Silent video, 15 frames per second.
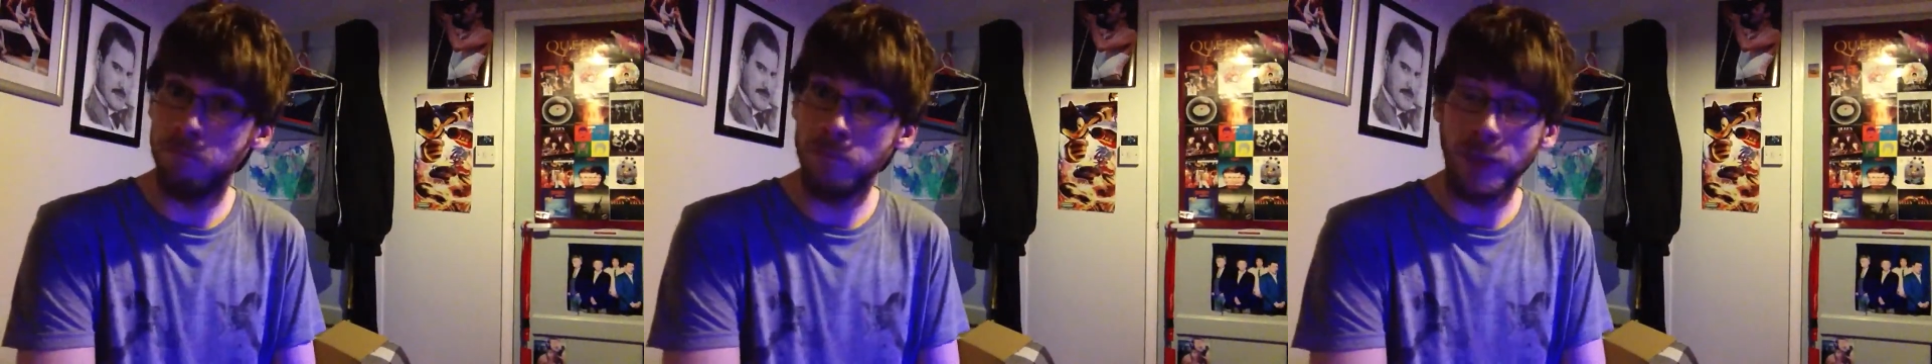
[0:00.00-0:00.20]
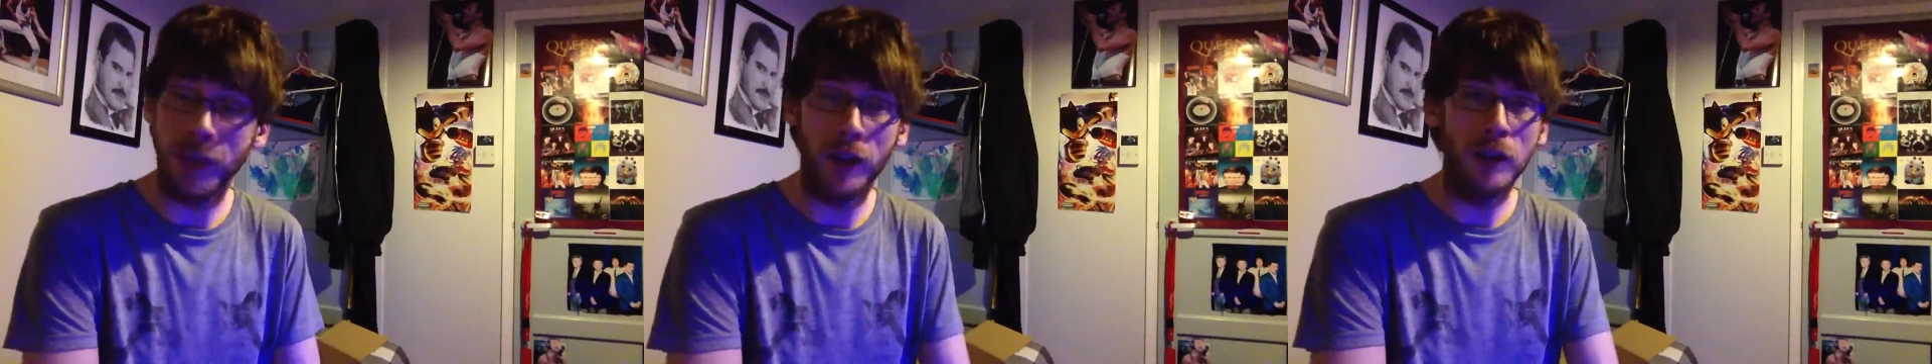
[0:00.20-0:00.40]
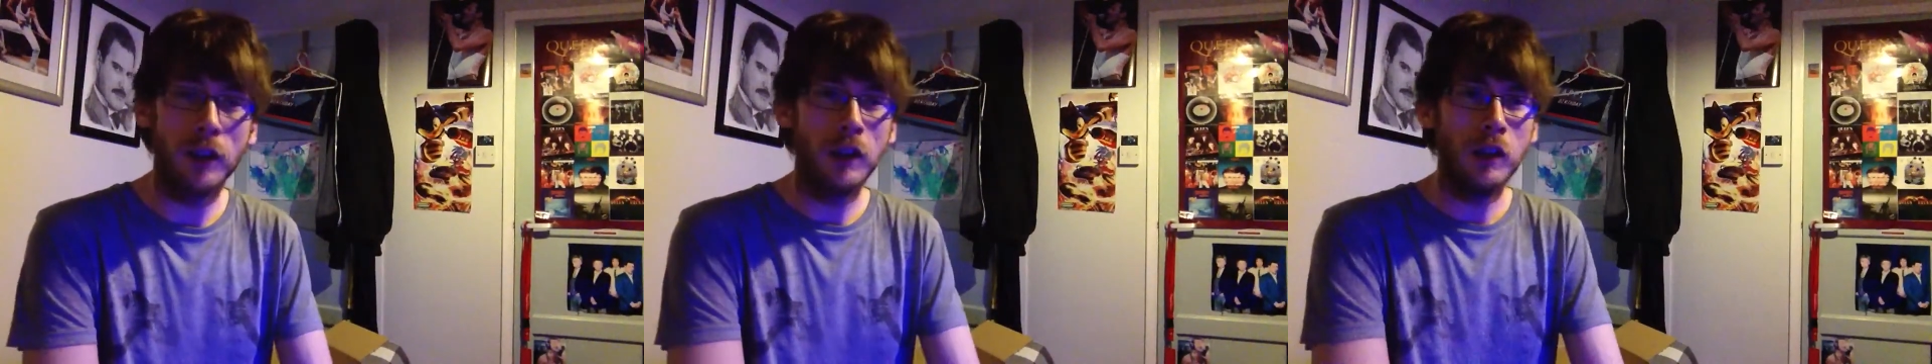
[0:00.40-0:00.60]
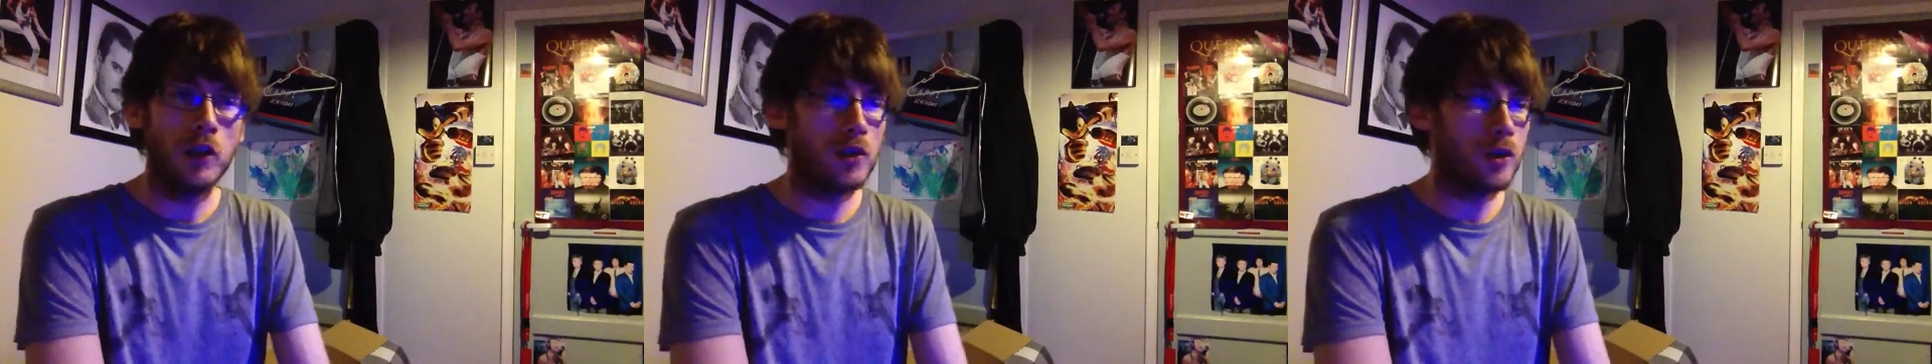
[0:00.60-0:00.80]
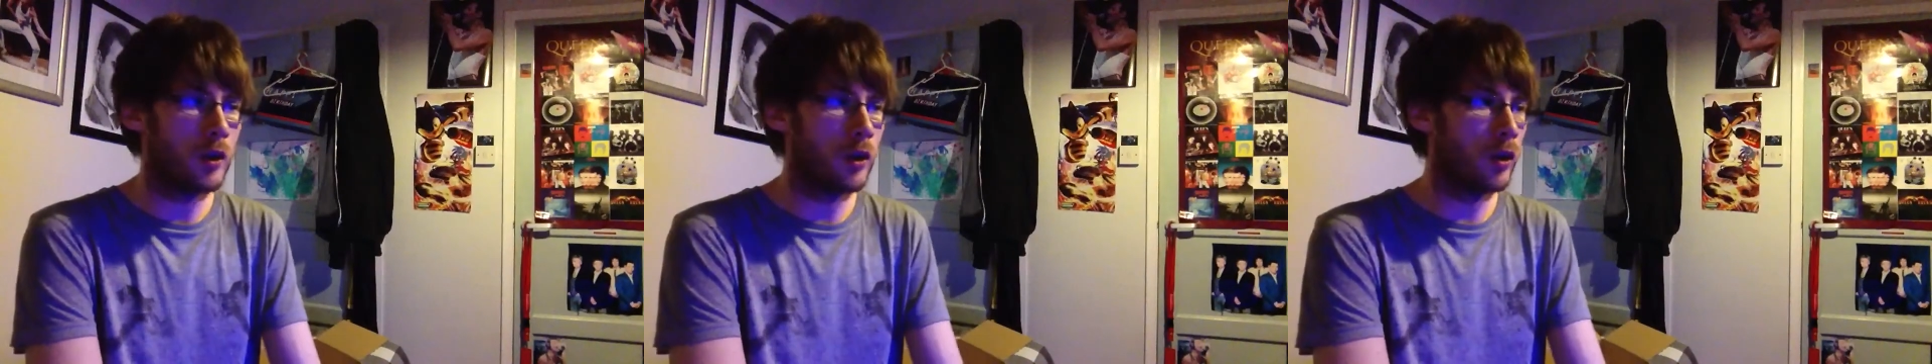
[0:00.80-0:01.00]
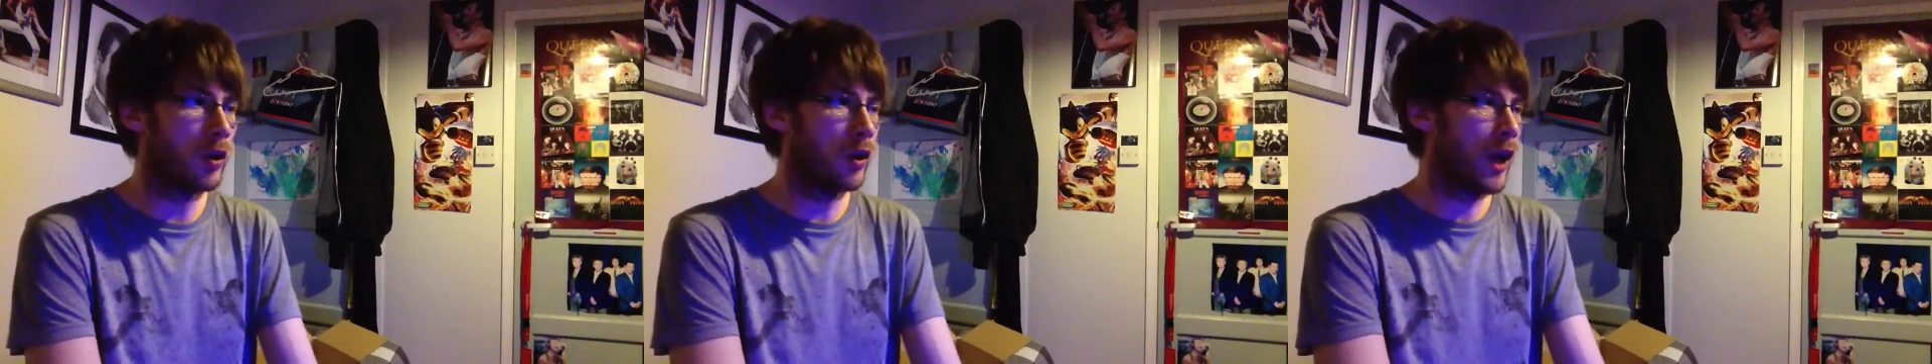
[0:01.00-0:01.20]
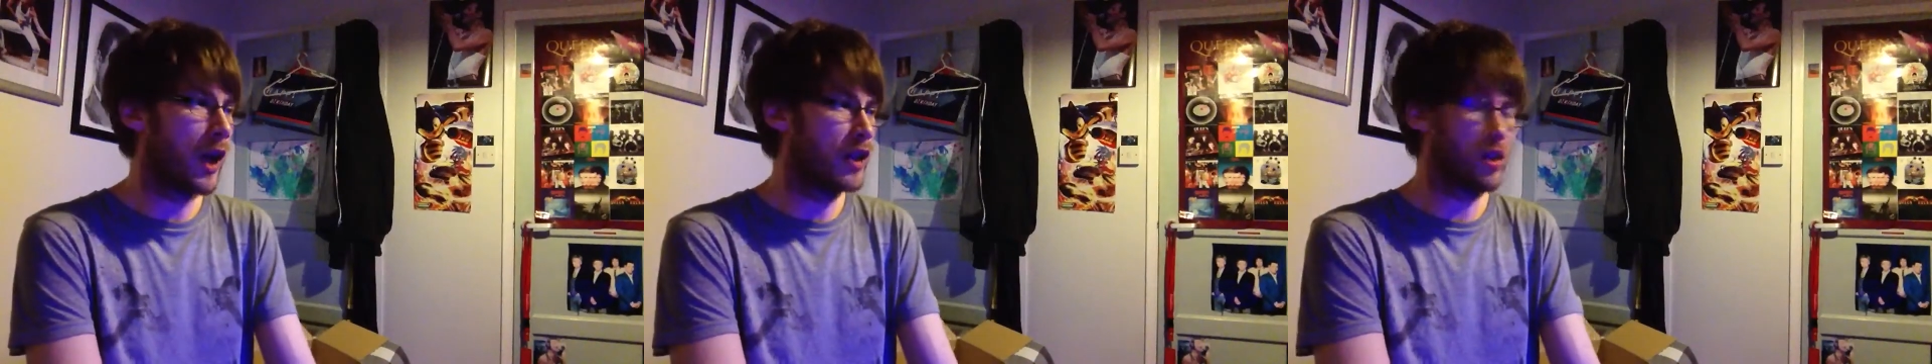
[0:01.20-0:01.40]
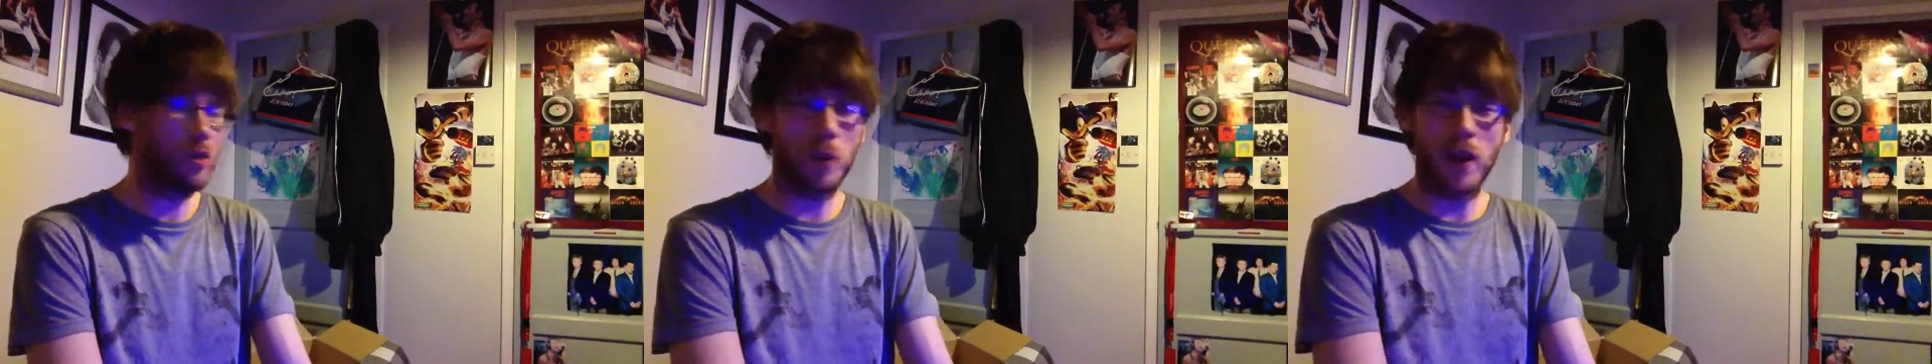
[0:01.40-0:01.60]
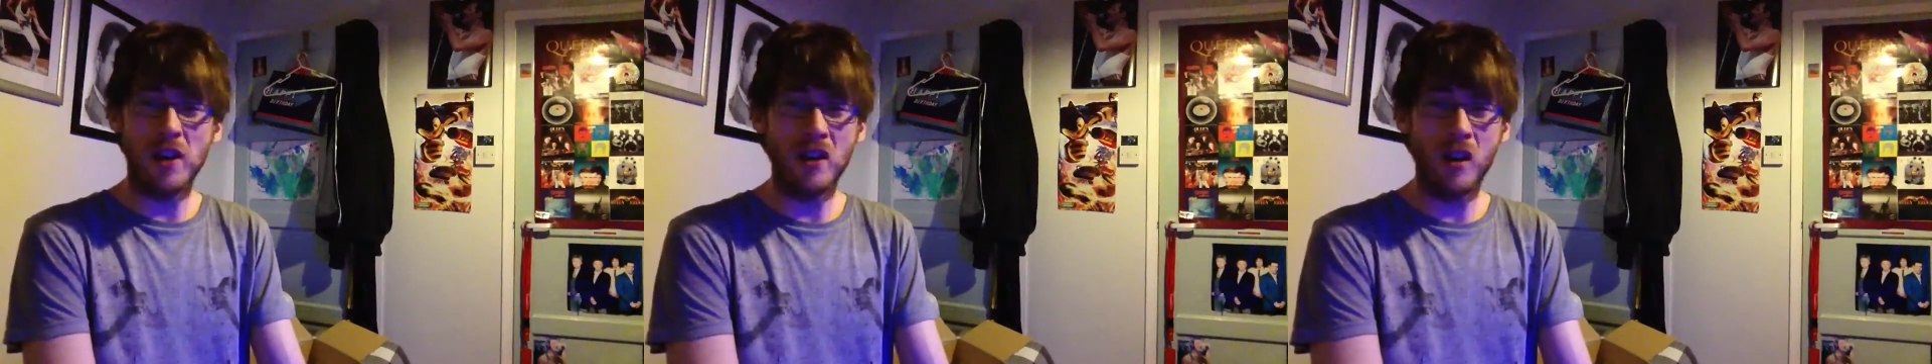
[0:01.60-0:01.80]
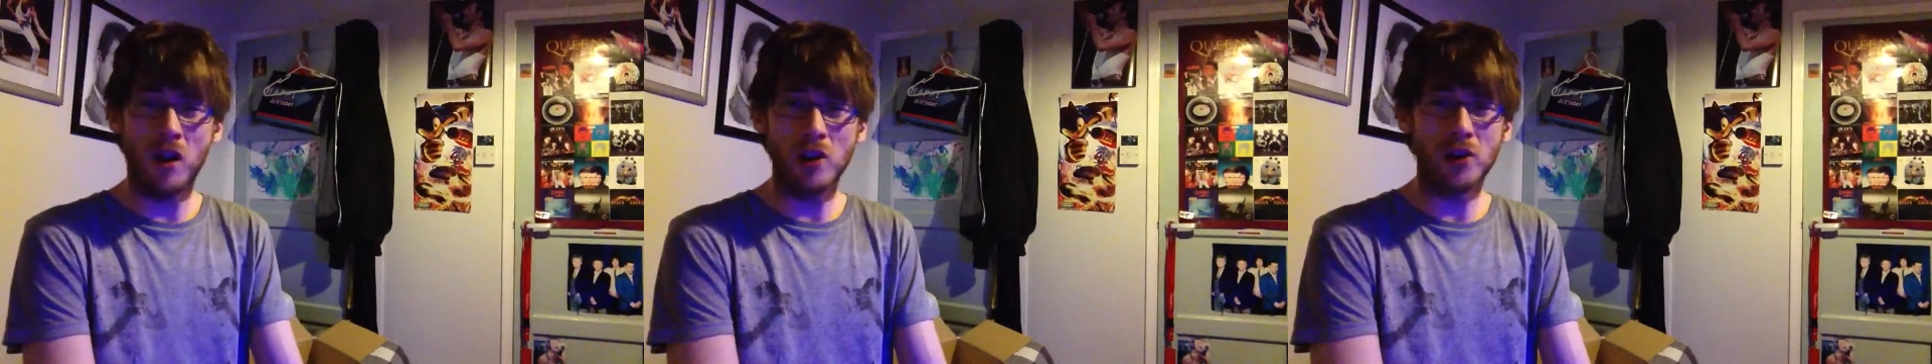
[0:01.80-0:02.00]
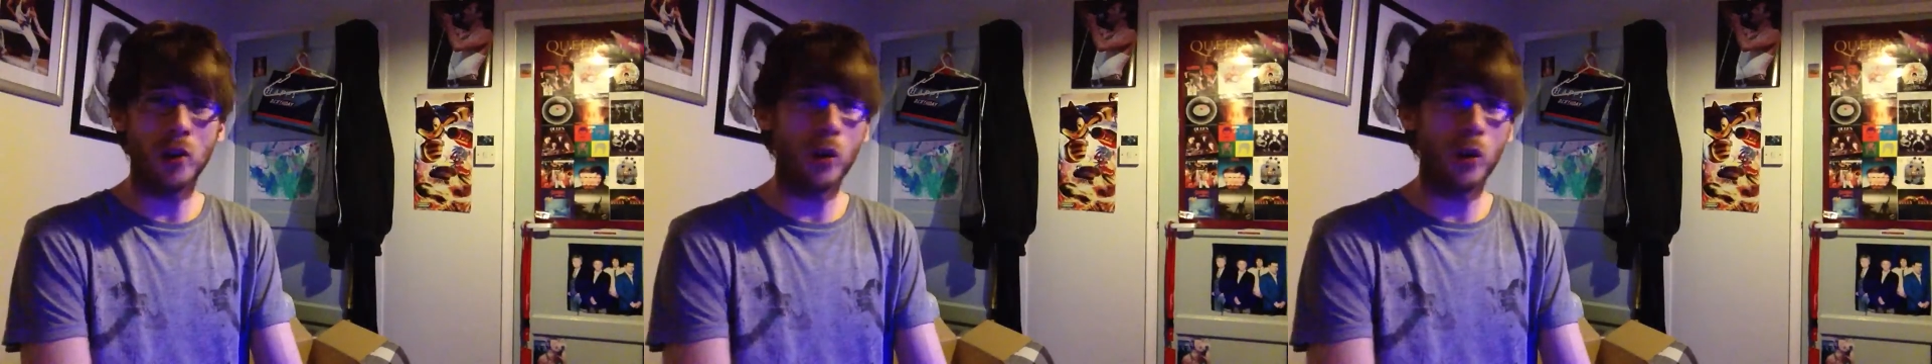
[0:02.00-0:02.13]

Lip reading: Yeah. So I just went nuts.